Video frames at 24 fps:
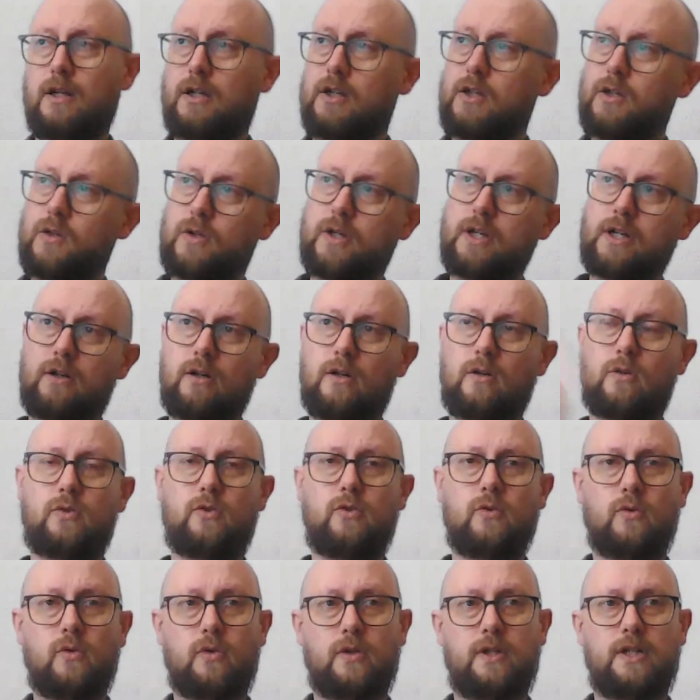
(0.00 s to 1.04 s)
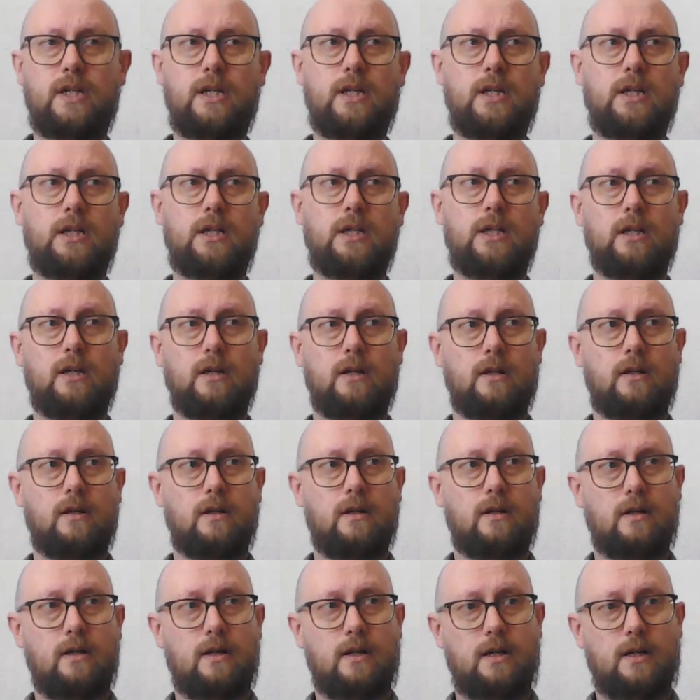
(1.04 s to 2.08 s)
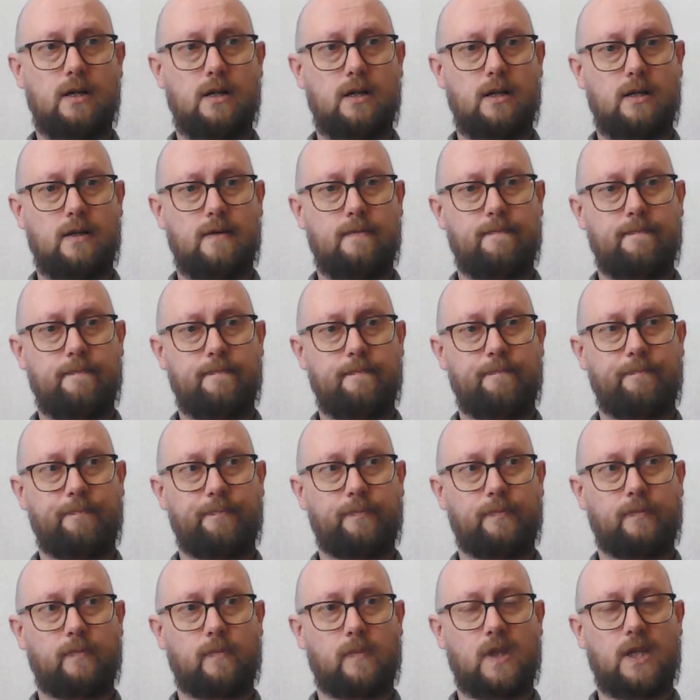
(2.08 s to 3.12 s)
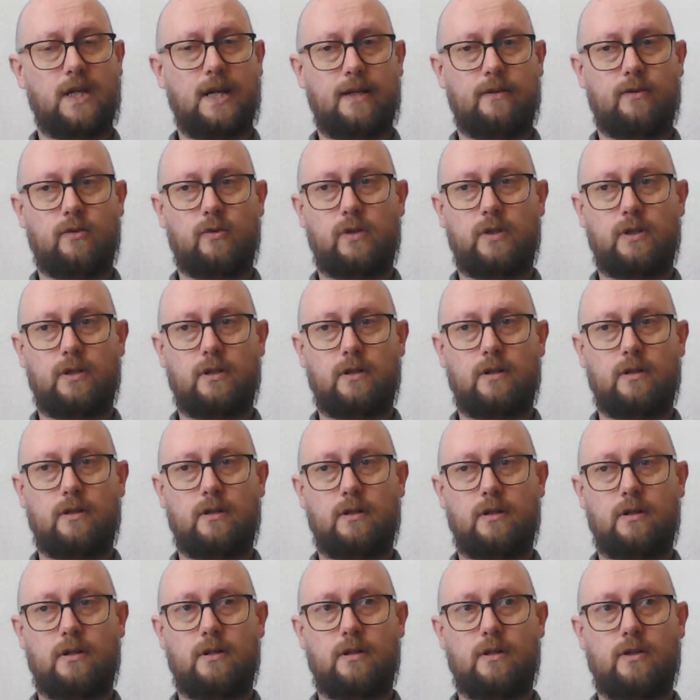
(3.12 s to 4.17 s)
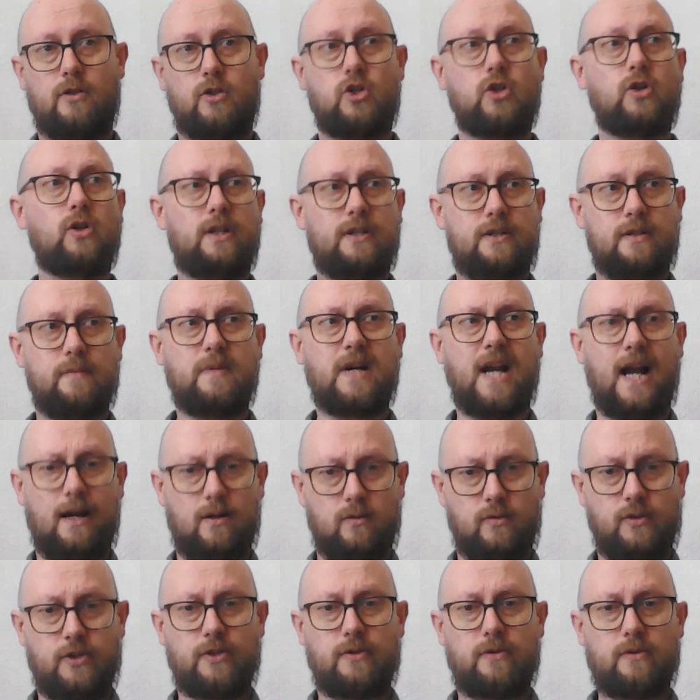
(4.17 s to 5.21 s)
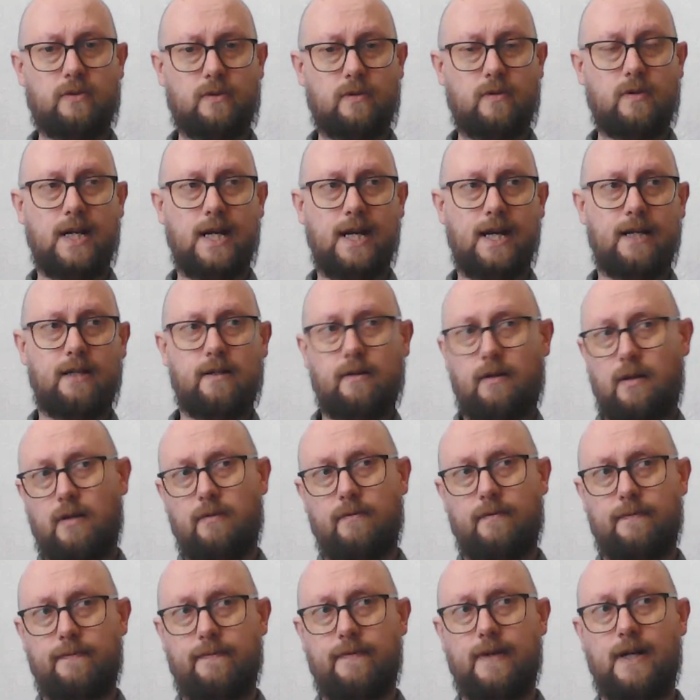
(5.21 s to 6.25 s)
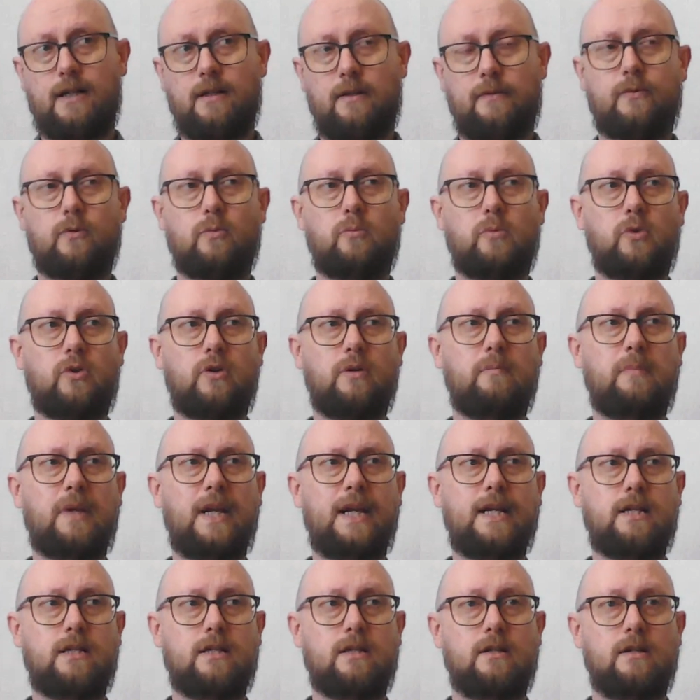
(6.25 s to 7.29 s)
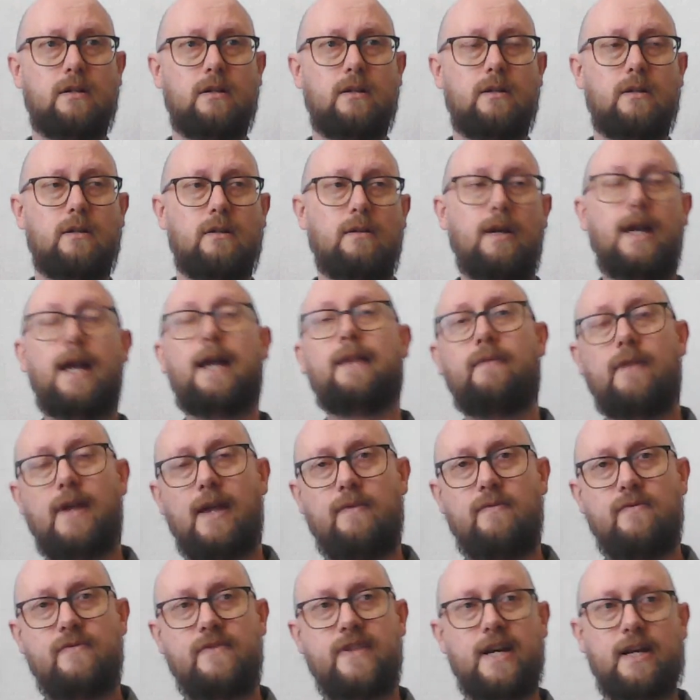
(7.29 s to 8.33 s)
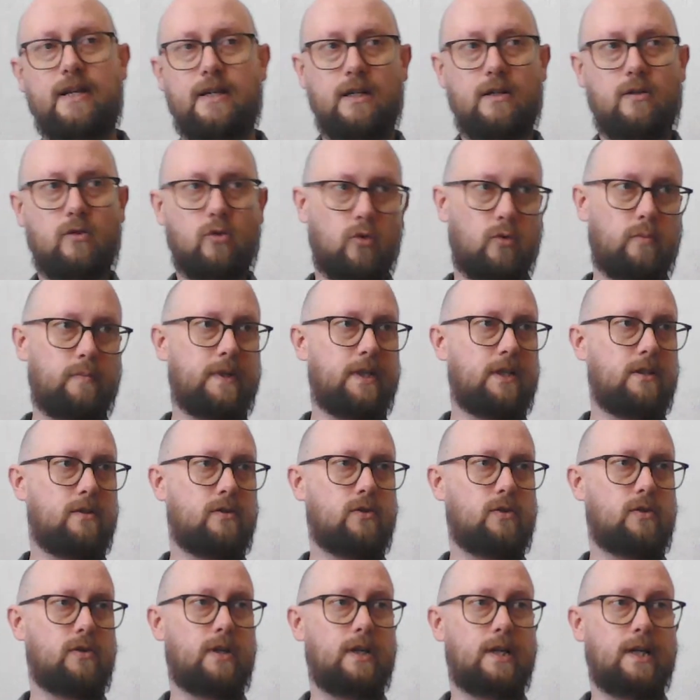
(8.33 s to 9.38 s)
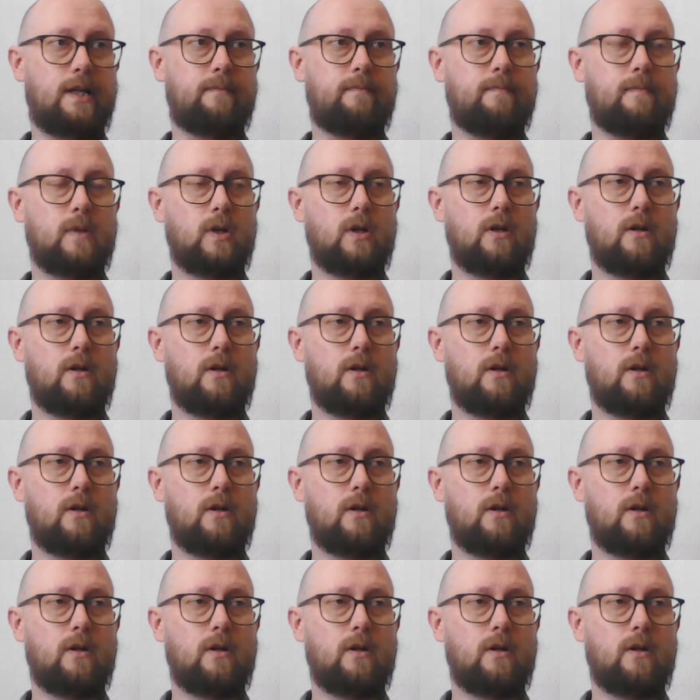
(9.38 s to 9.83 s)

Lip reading: you can go to the um, to the journalism council and file a formal complaint. And then he called me a certain name.